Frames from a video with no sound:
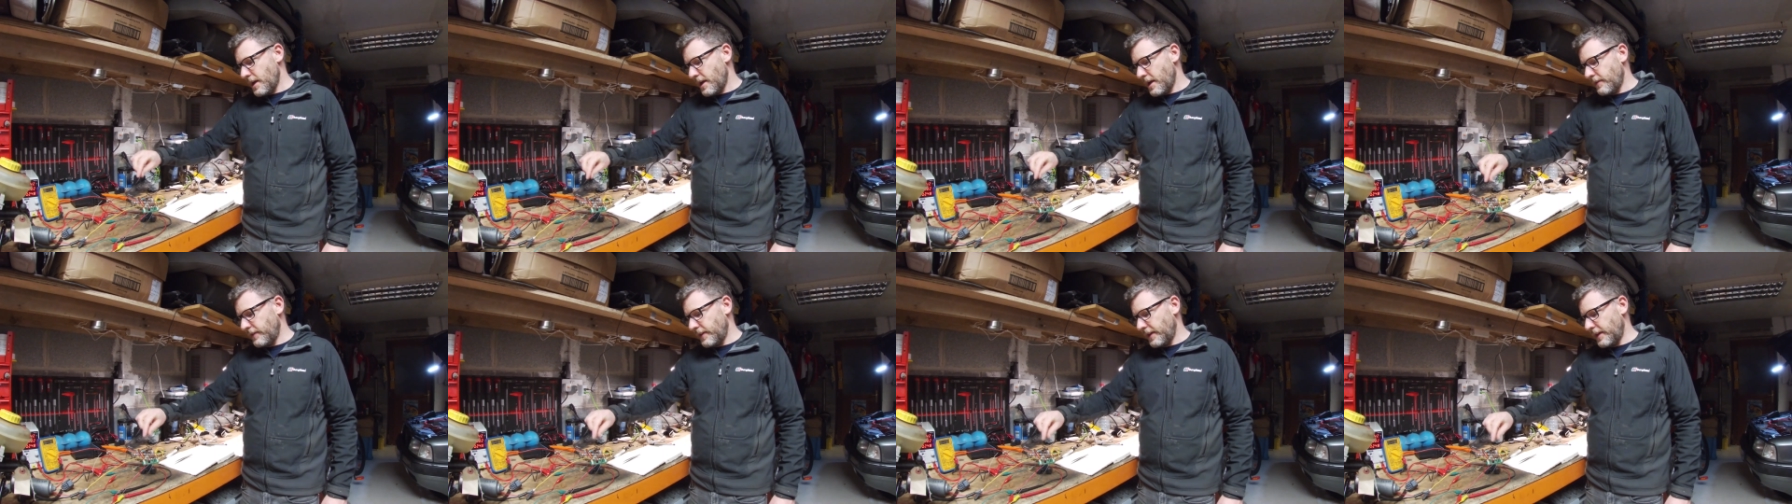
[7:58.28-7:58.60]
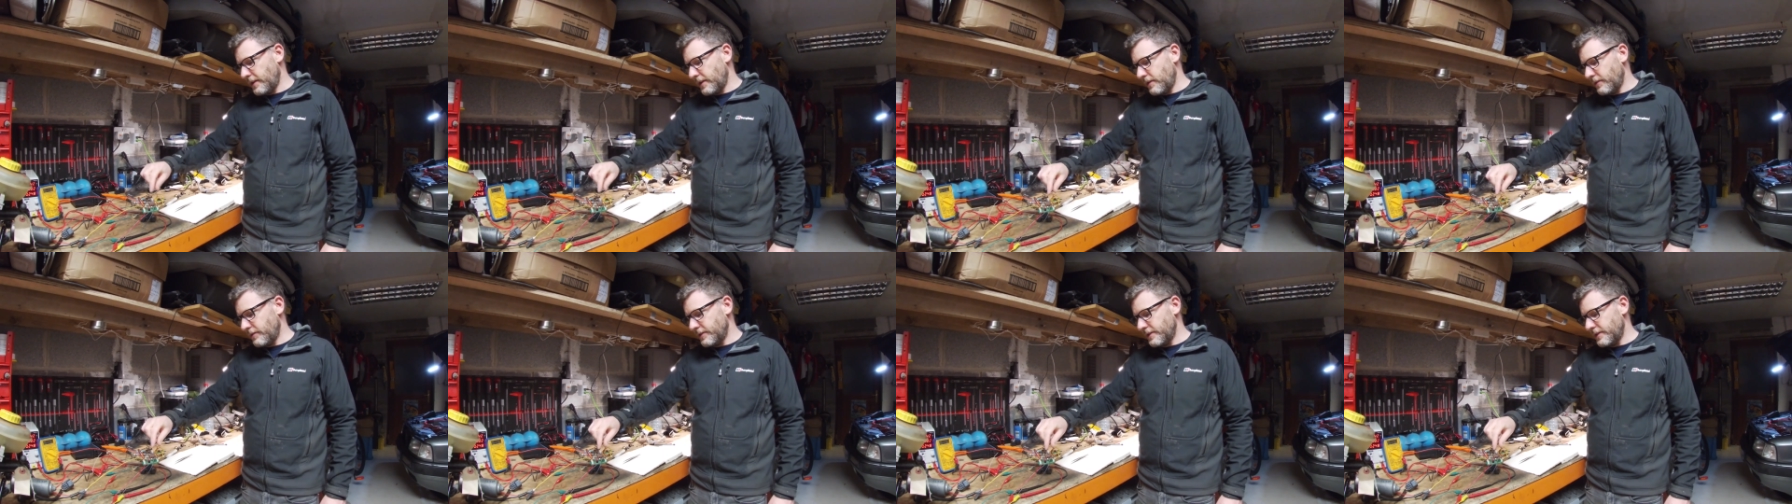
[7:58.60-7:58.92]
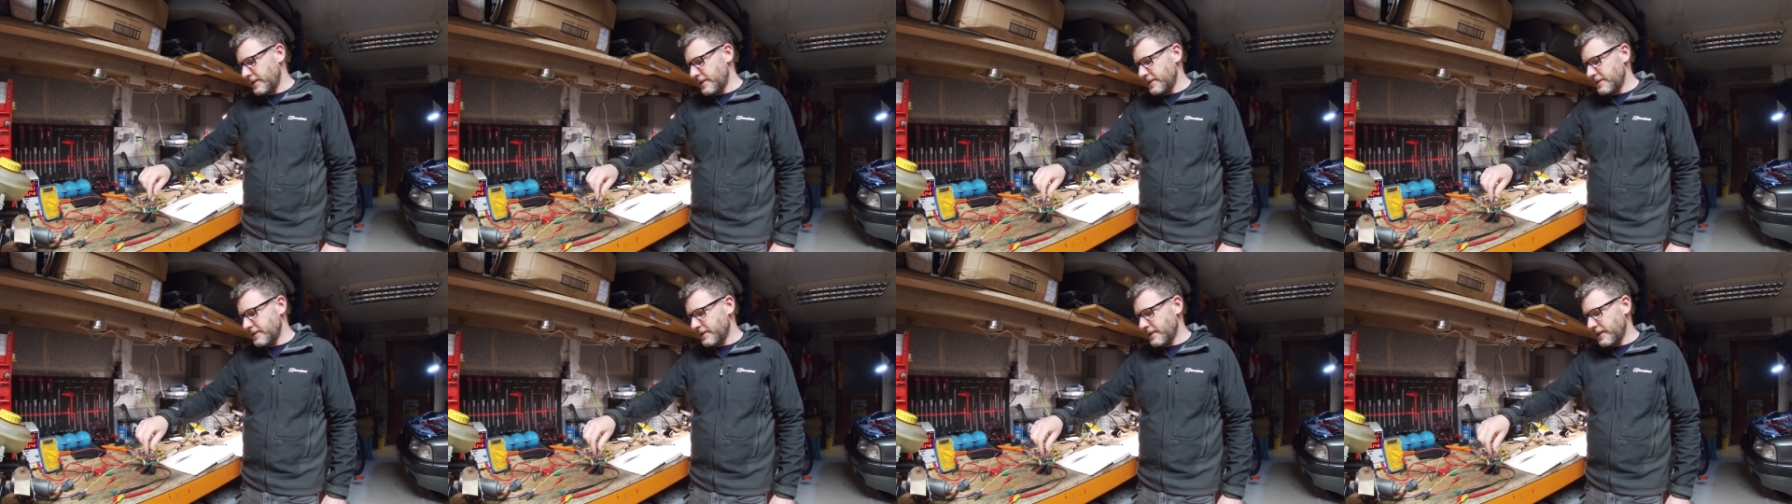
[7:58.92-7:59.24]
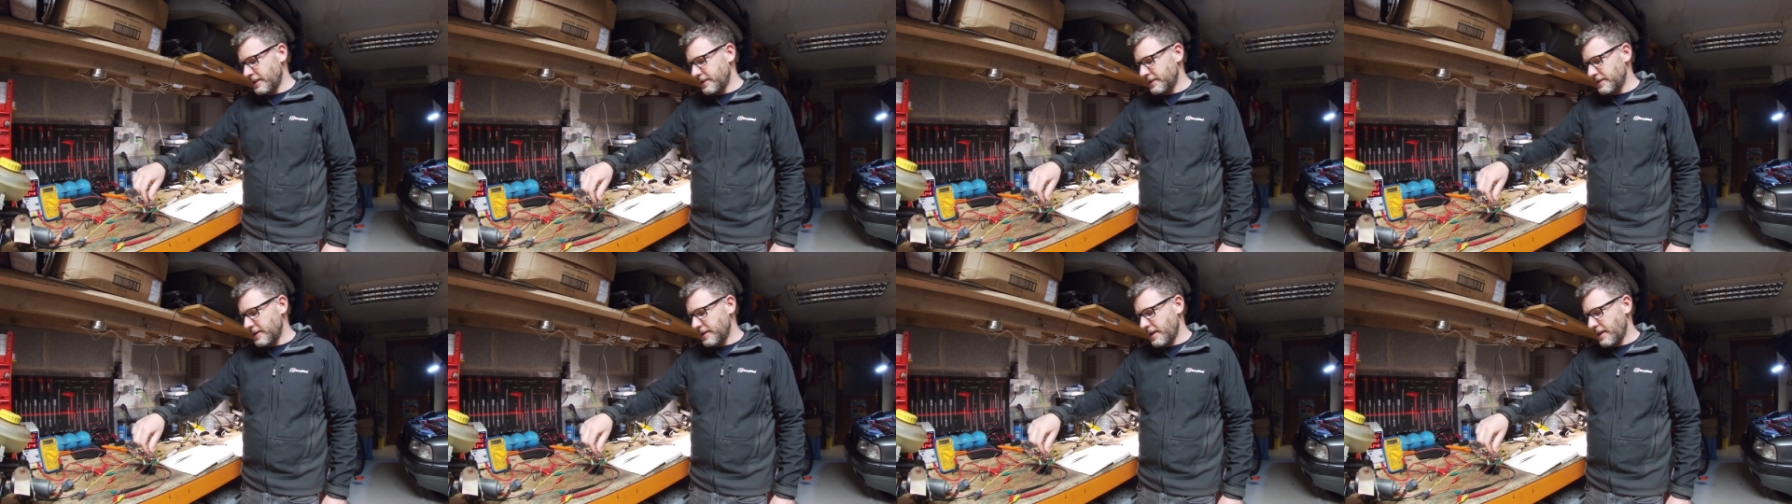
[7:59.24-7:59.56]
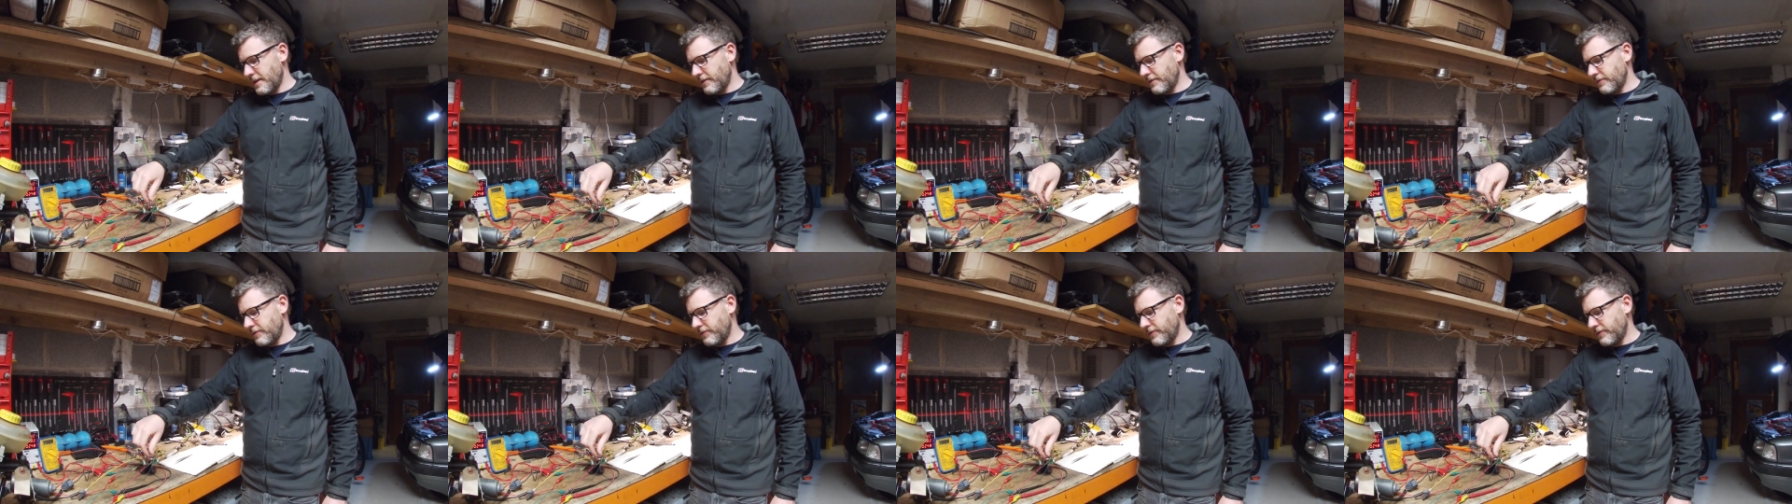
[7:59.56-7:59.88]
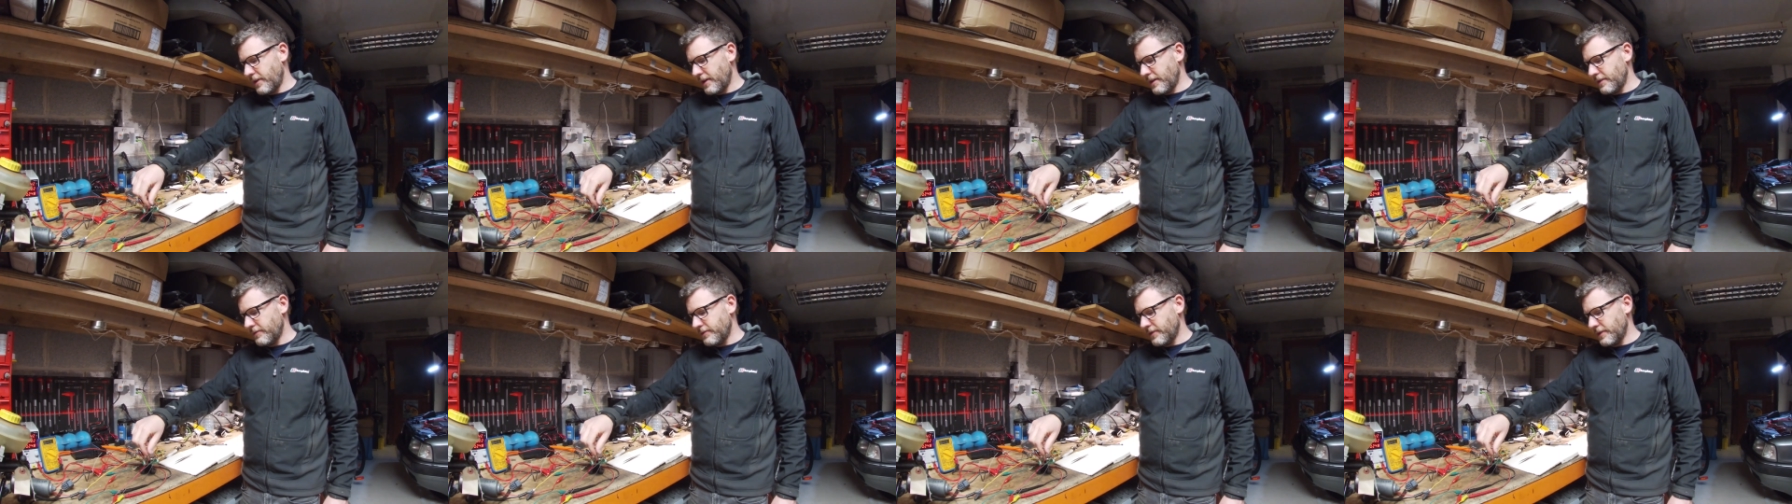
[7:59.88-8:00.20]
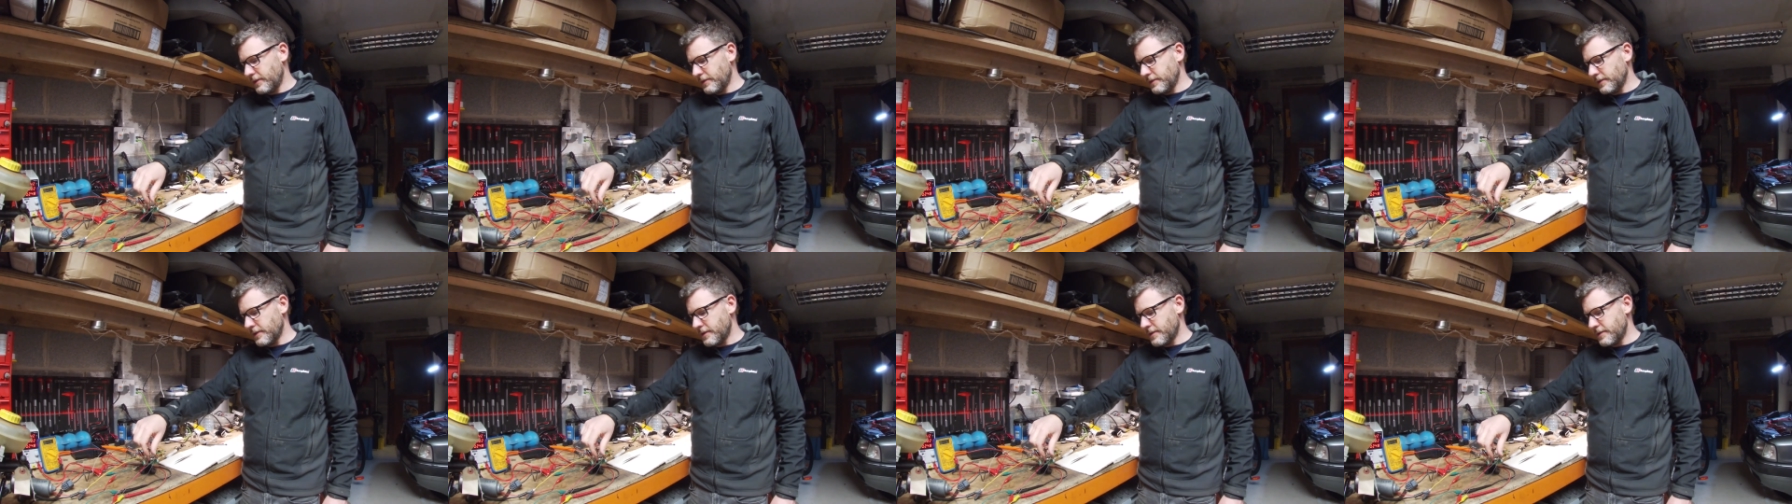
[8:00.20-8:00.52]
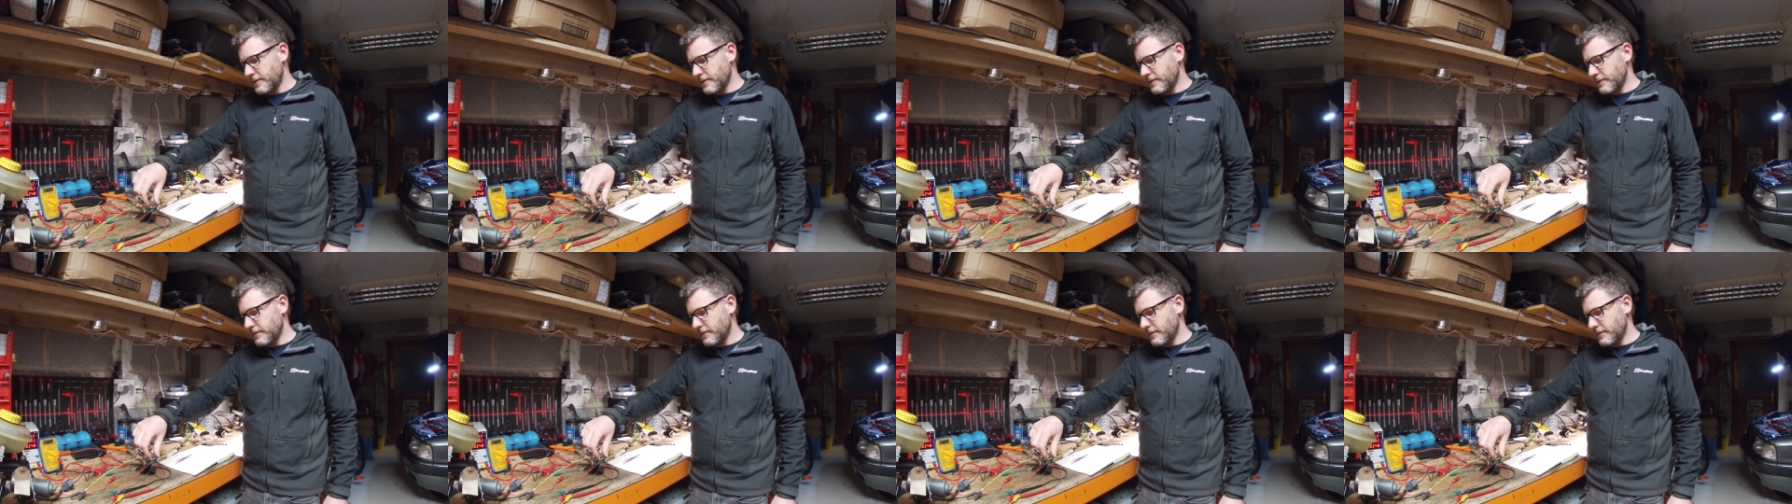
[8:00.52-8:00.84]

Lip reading: And then over this side you have 5 volts